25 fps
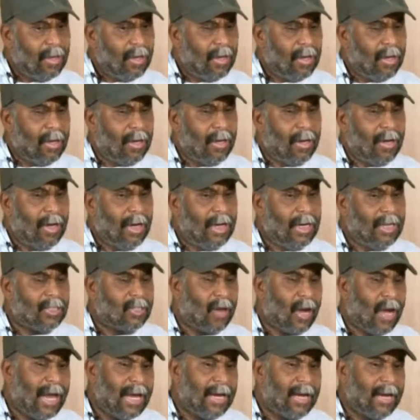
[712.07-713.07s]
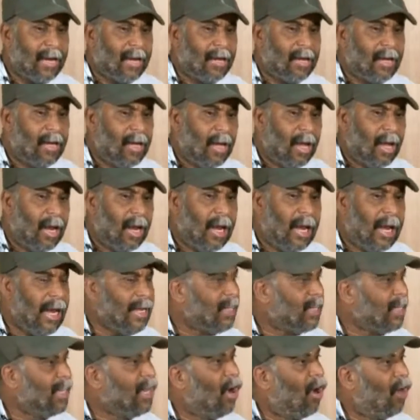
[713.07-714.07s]
It's like
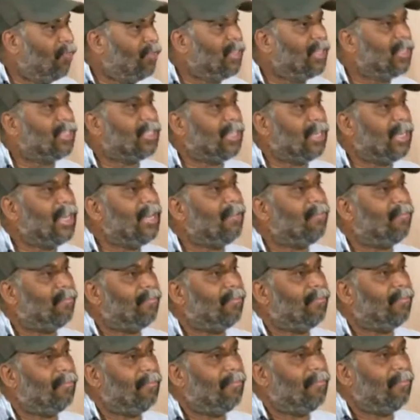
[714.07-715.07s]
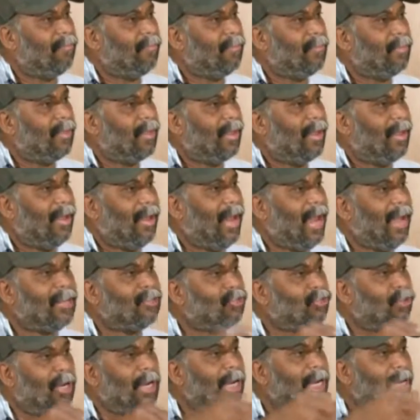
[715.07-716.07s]
letting off the steam.
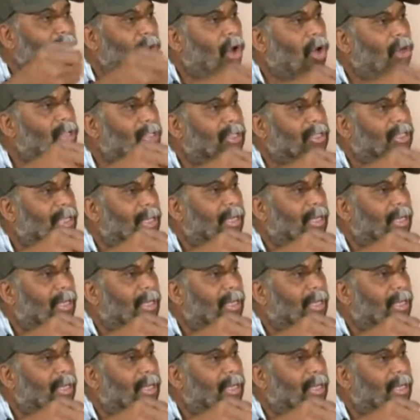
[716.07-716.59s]
Actually, not.